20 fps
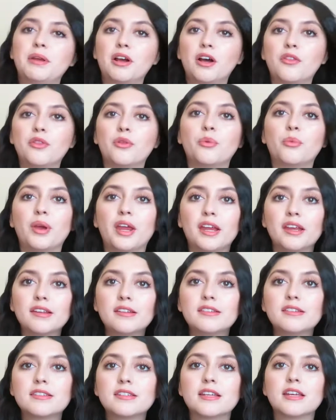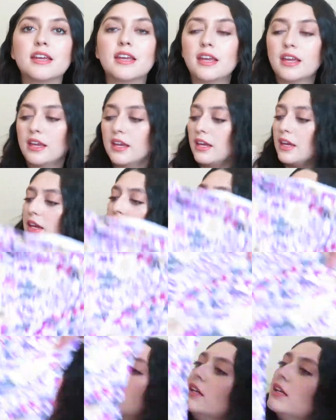on the waist
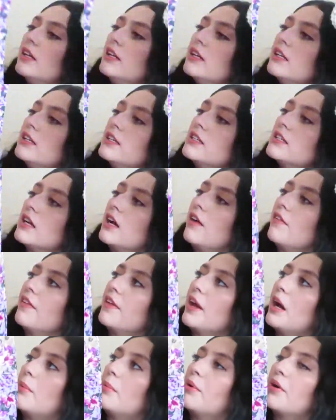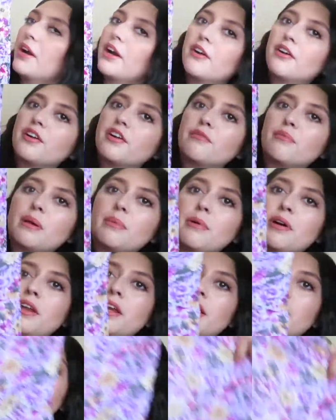and on the upper area of my
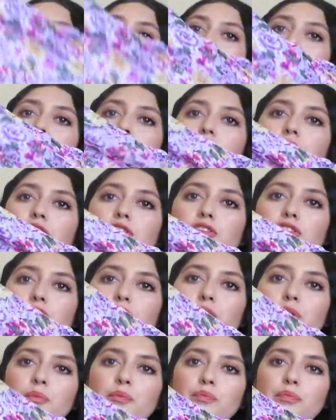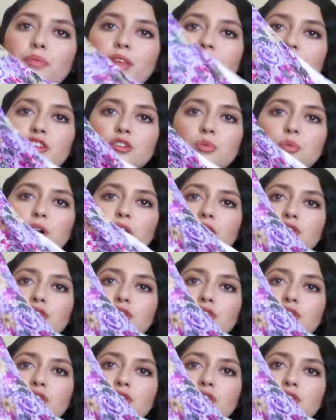body. So it's a one